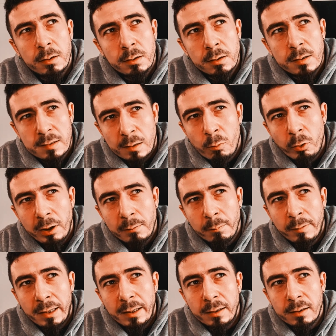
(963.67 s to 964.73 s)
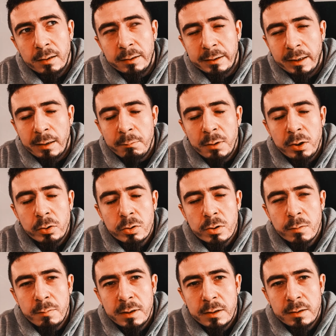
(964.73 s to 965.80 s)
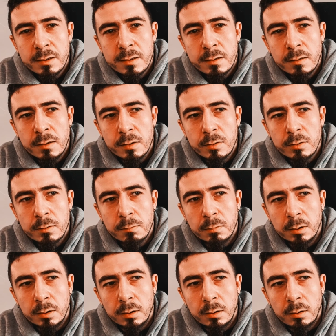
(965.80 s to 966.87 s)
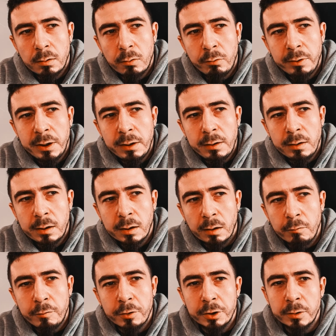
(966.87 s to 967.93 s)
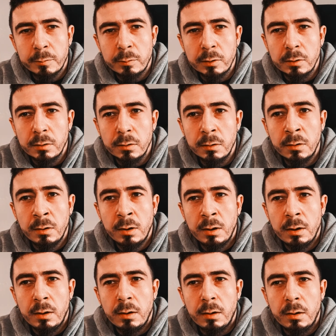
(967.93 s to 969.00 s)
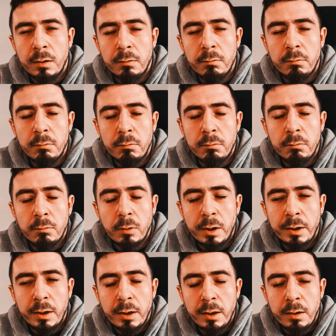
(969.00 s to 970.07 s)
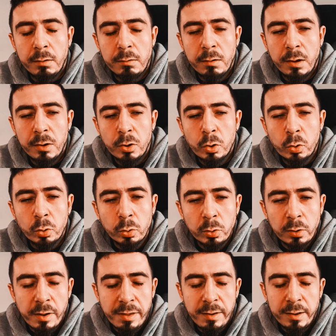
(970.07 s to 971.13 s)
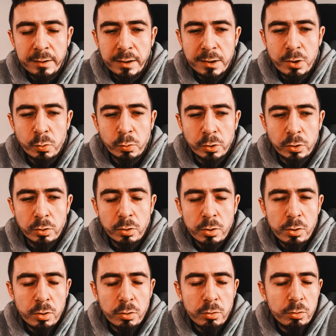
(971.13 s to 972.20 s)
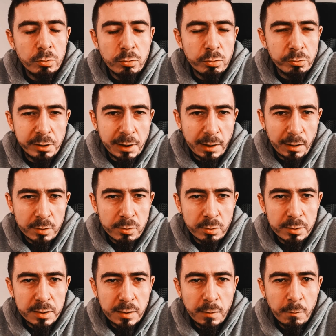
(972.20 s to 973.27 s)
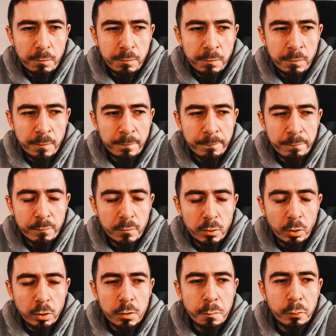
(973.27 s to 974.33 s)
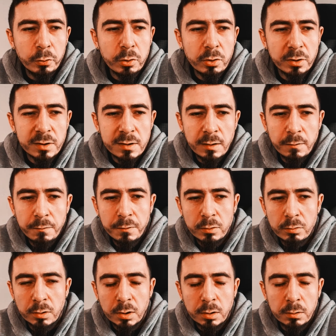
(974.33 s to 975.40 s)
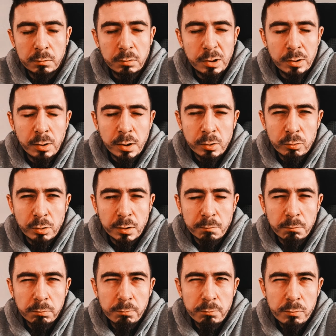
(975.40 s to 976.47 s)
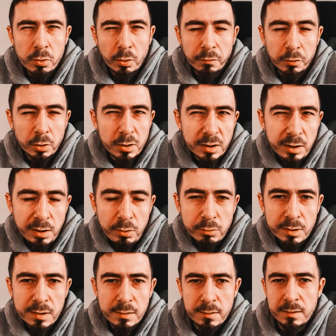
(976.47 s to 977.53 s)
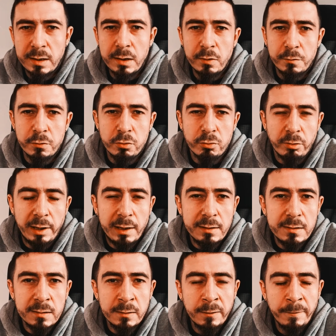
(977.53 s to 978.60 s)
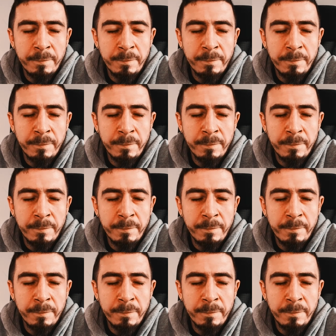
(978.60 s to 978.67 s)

some while back, gaming used to be this really comfortable and cool thing that you would do to relax yourself, not put yourself into a sort of continuous state of stress.